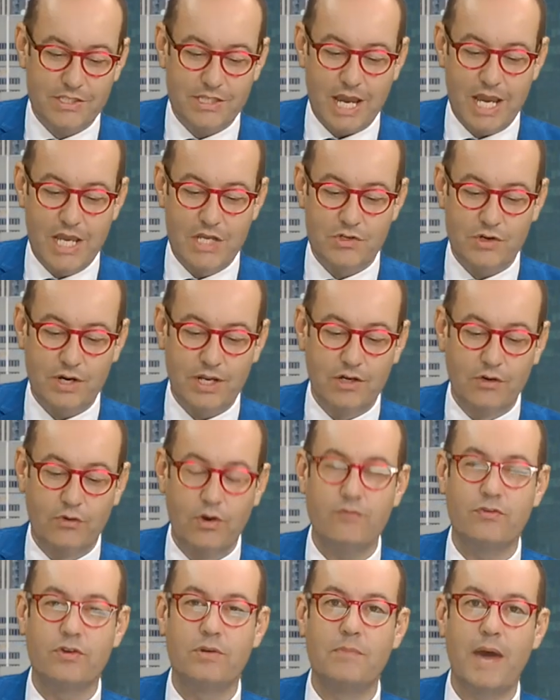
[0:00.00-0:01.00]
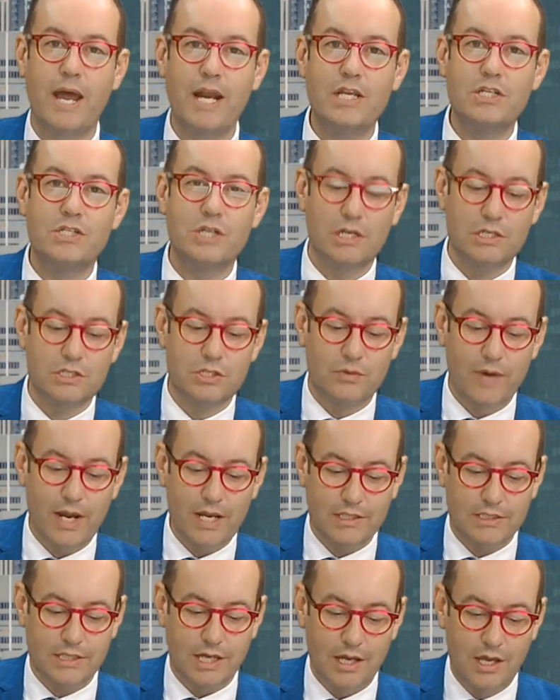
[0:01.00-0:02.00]
That's Adrian Griffin, Managing
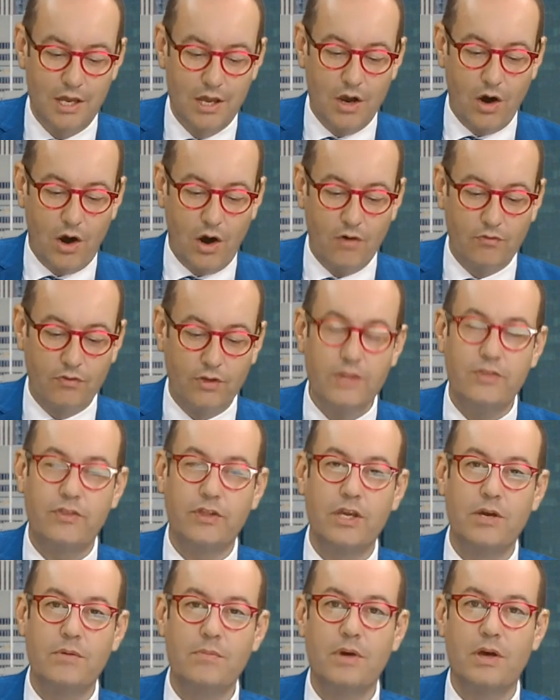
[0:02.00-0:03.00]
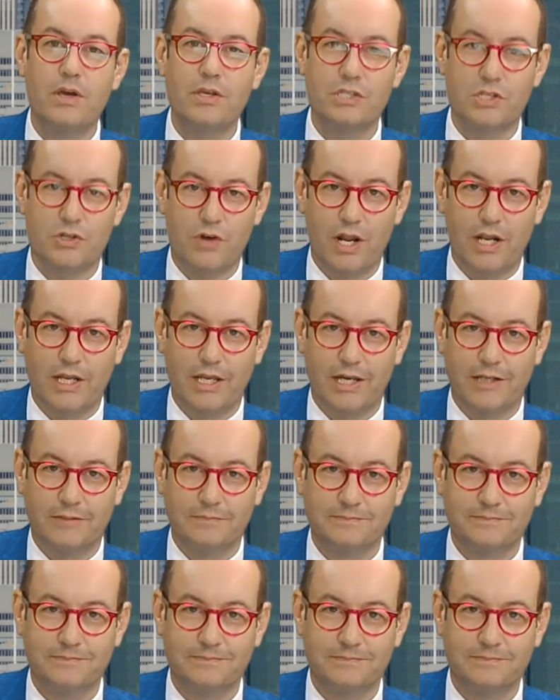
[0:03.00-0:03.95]
Director of Lithium Australia.